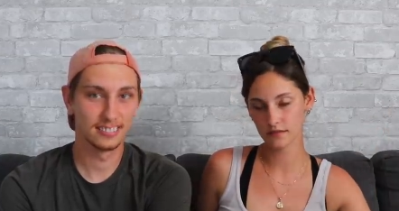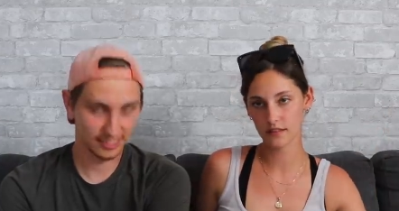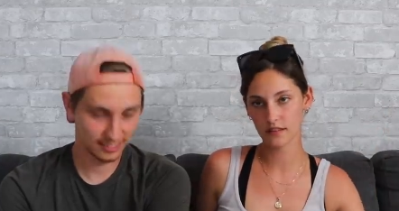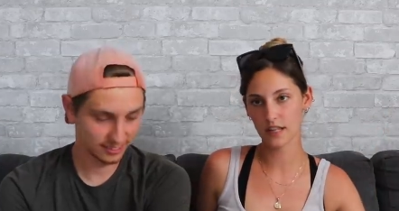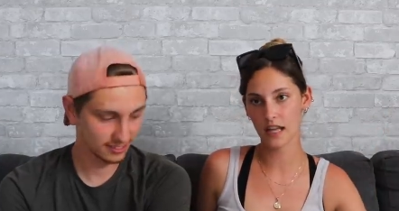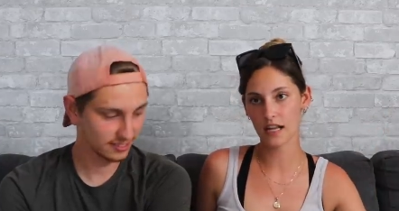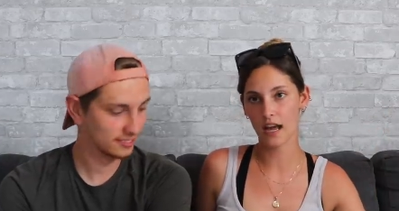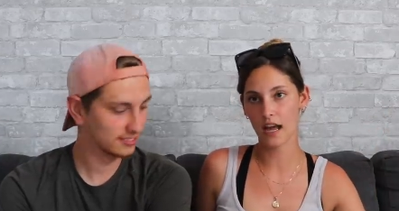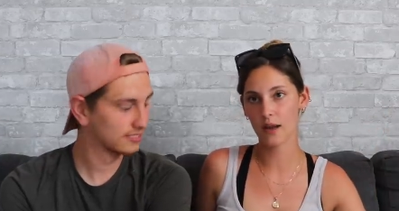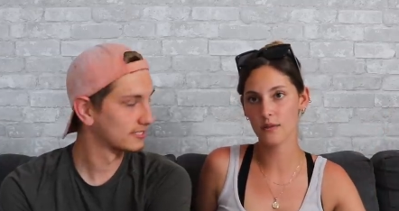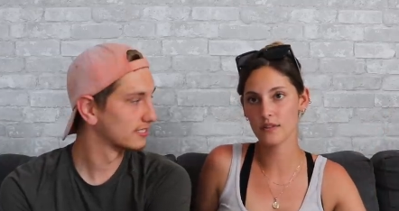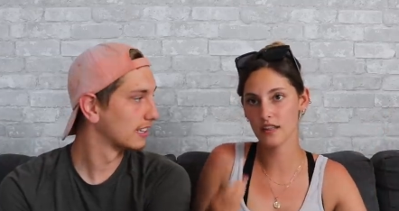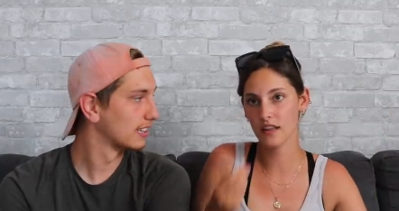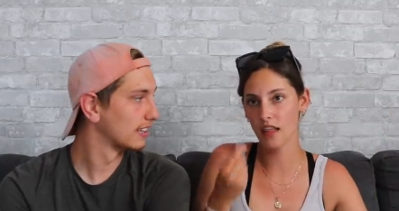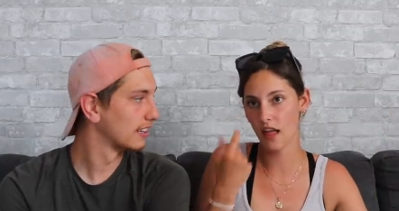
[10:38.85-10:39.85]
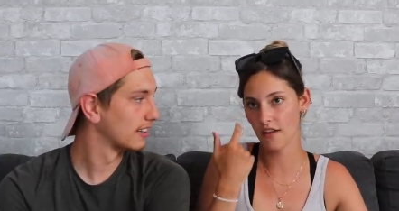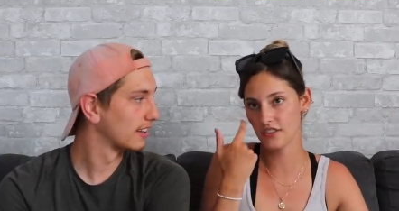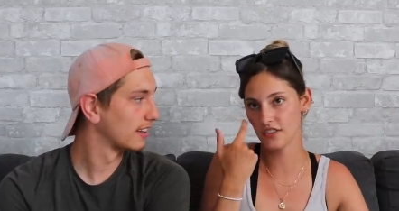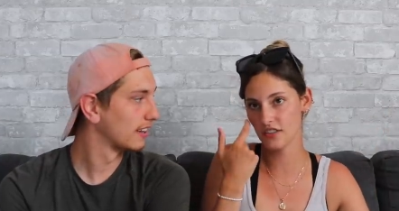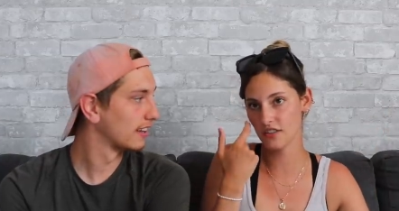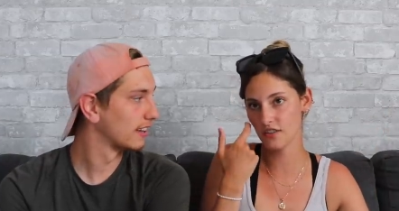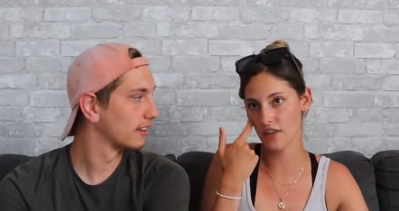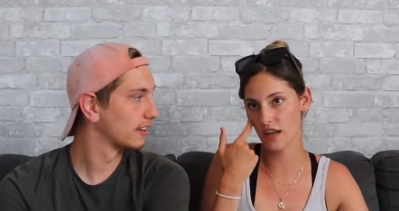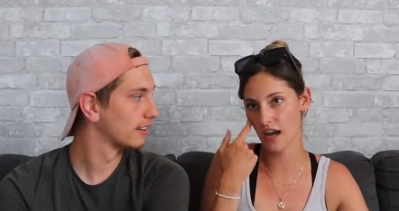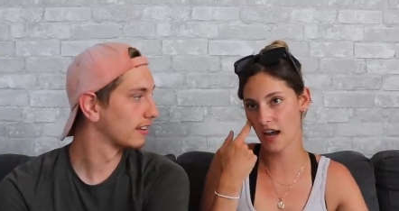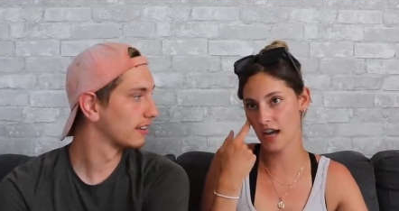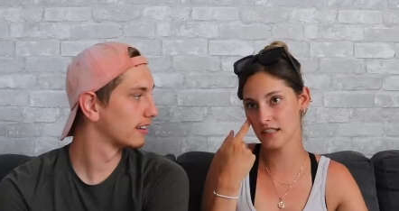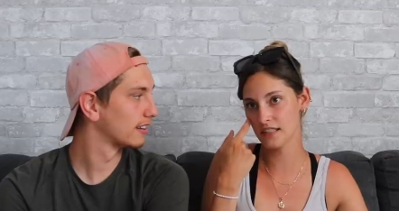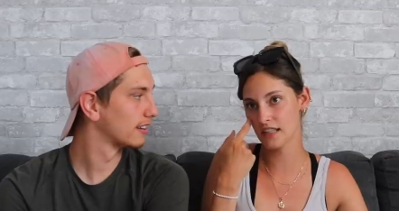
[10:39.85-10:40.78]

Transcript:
Speaker 1: then I would love to do that.